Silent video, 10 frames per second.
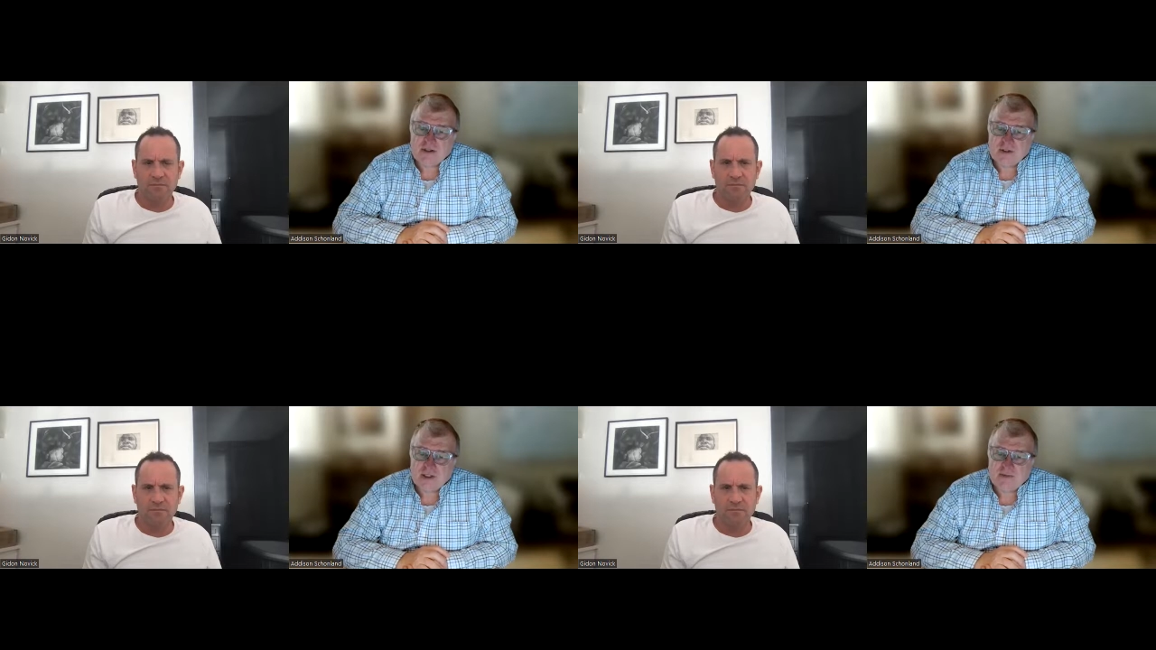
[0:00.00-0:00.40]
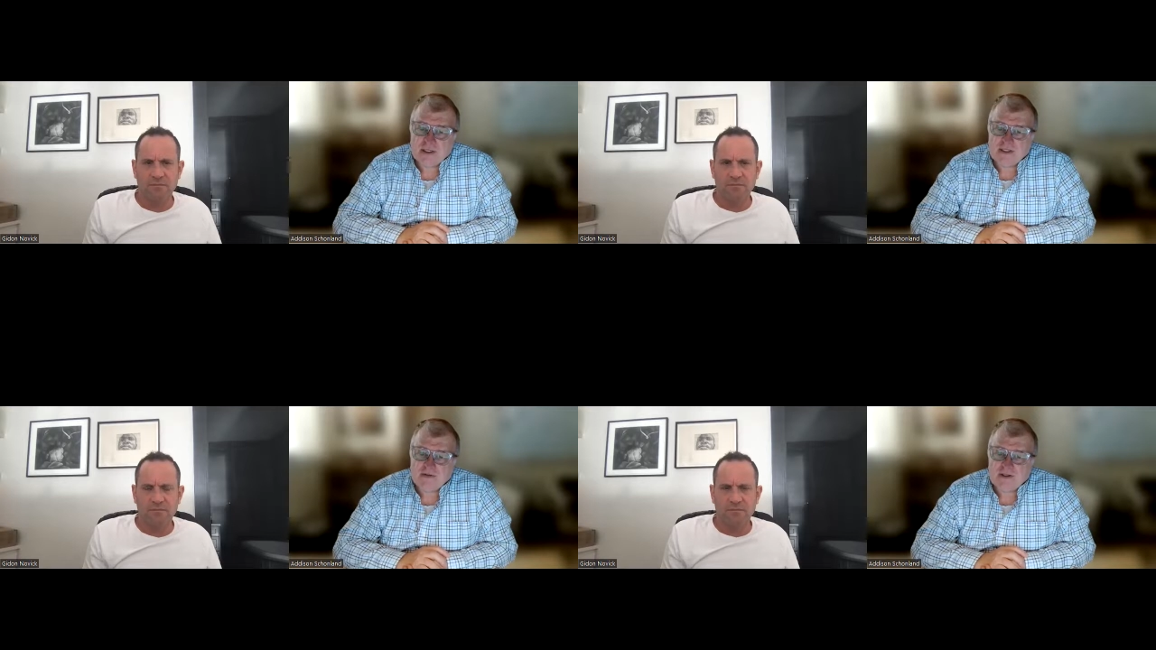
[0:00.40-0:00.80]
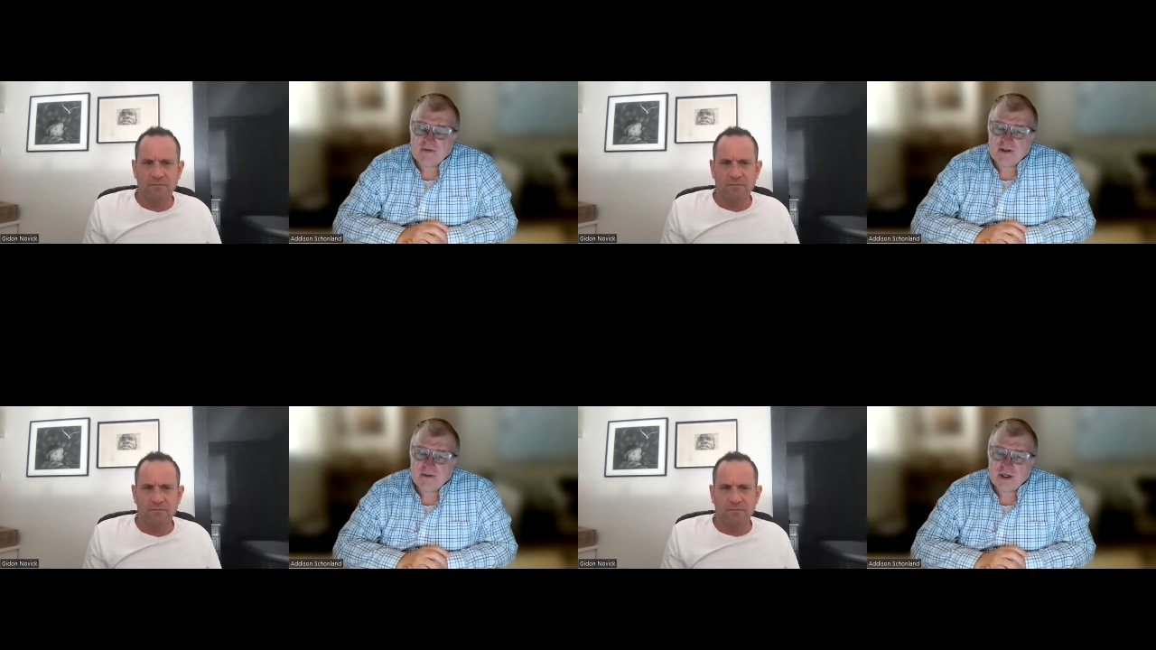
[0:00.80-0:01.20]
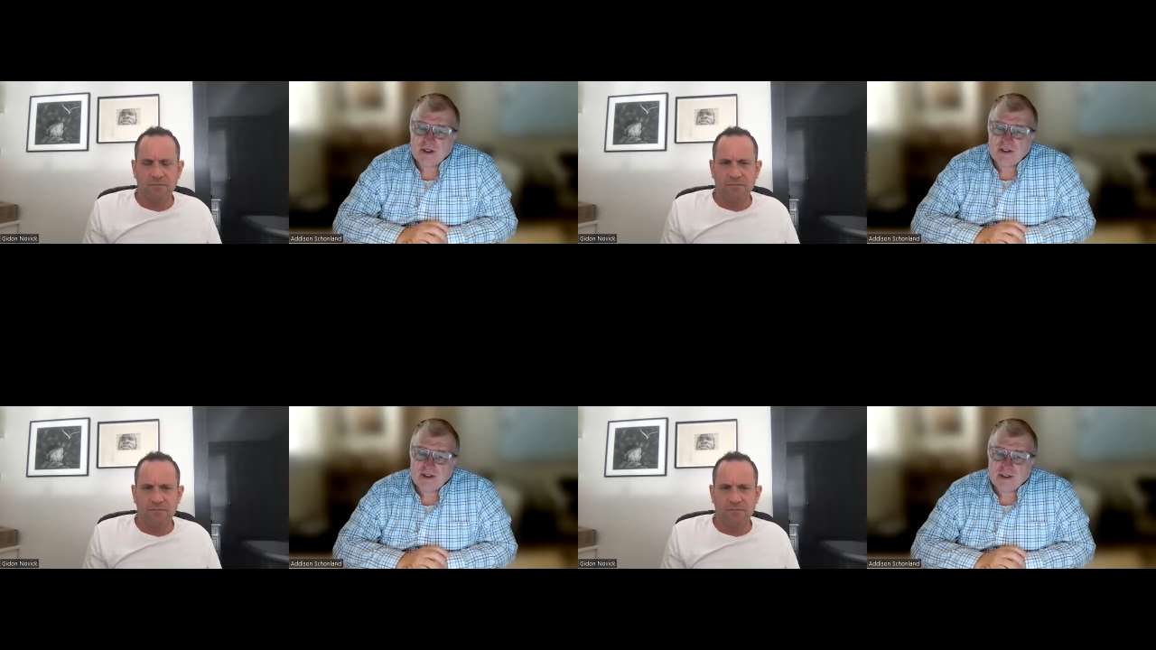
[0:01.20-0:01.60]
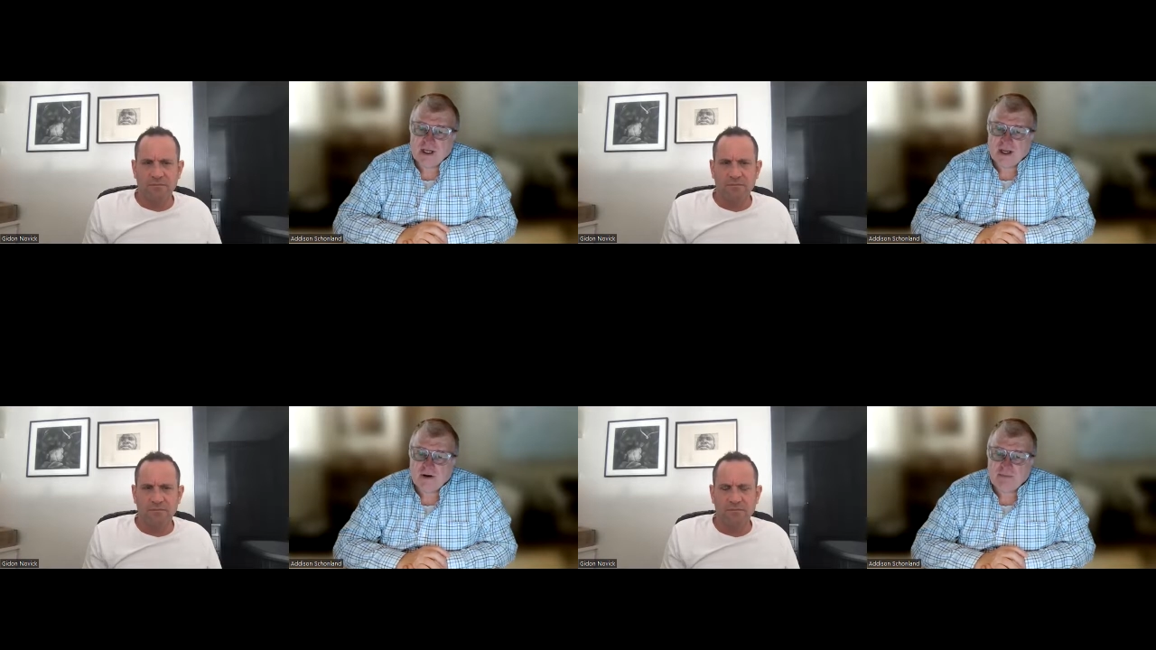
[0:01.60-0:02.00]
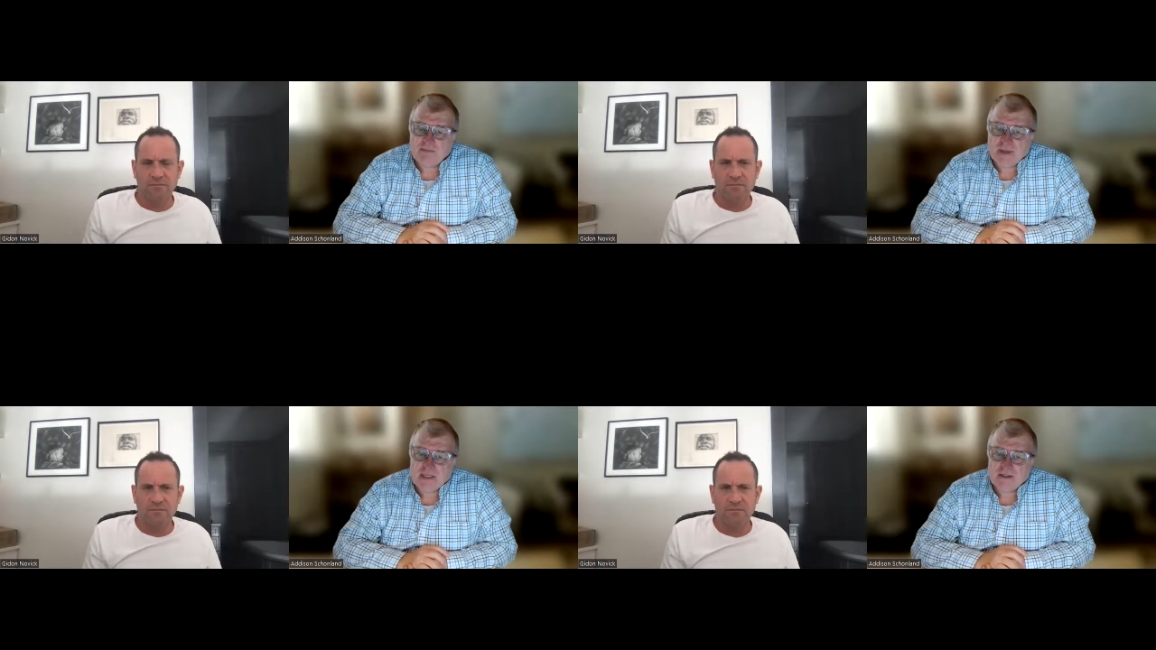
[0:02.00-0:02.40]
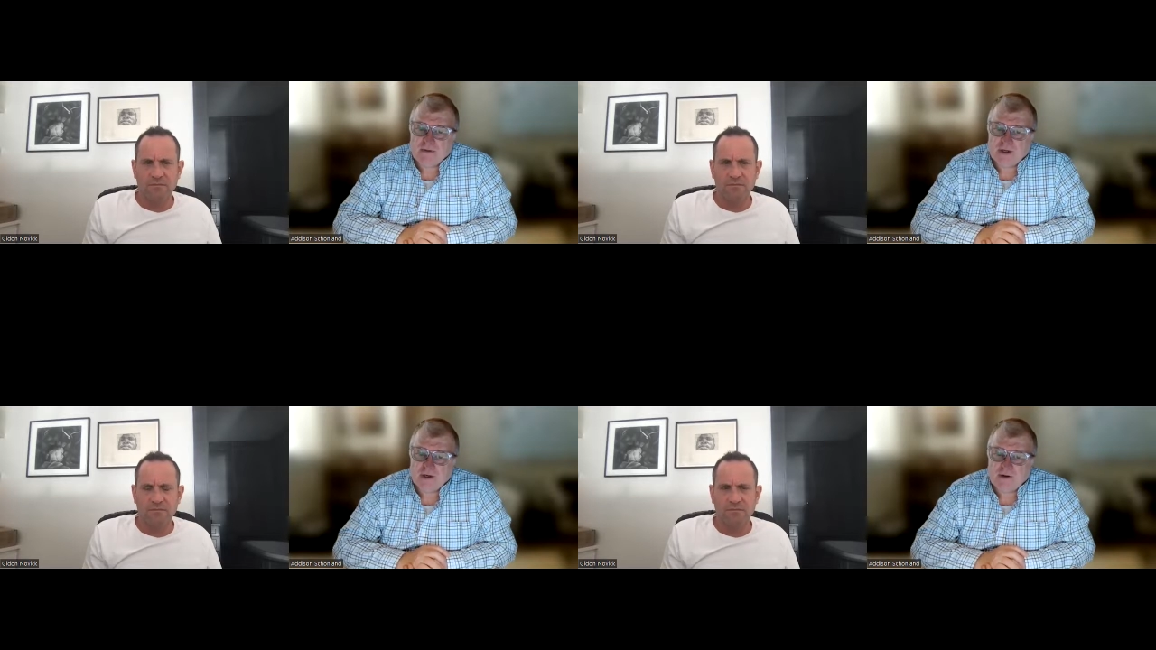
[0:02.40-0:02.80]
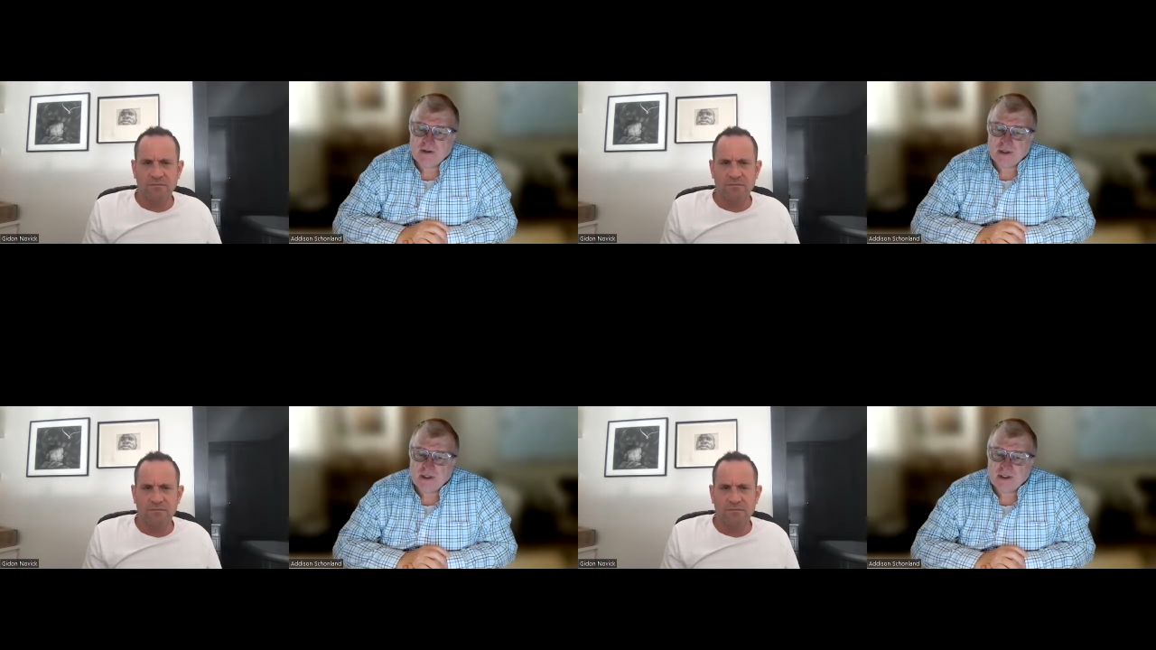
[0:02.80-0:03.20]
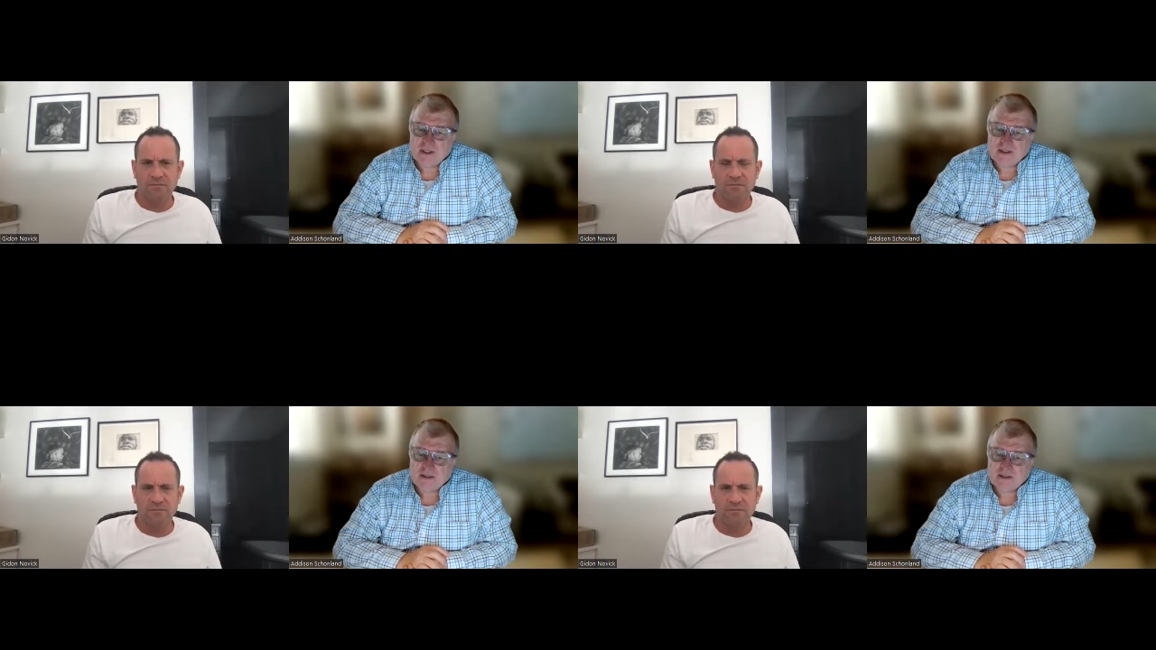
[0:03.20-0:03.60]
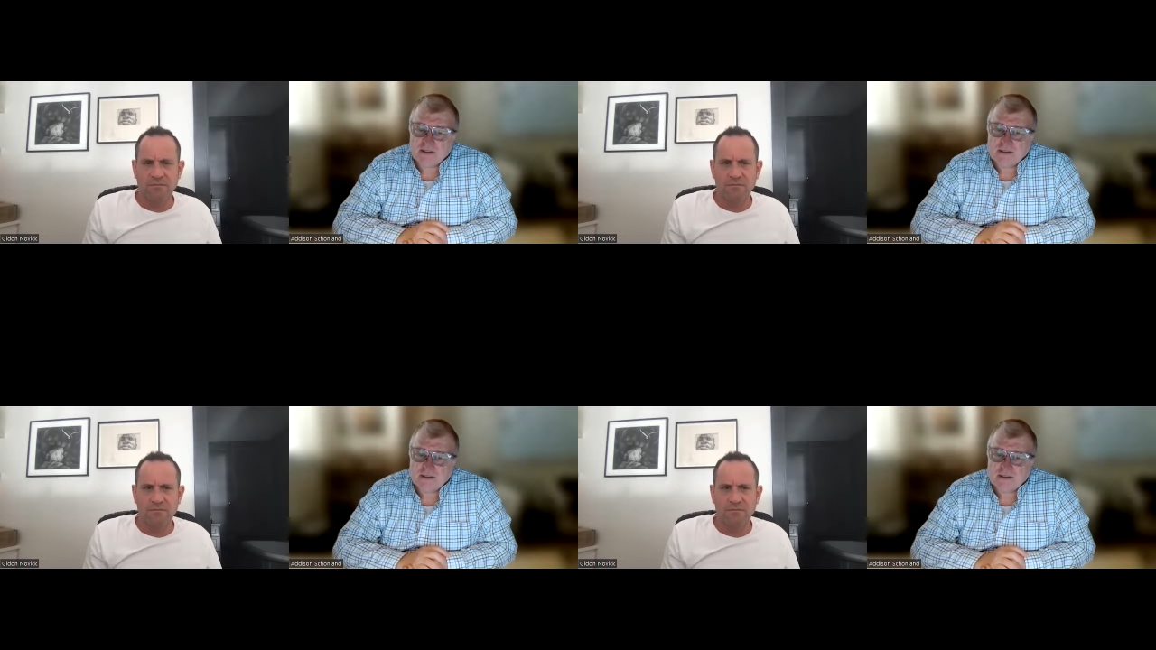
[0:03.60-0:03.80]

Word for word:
Speaker 1: too expensive given the margins and how competitive the local market is.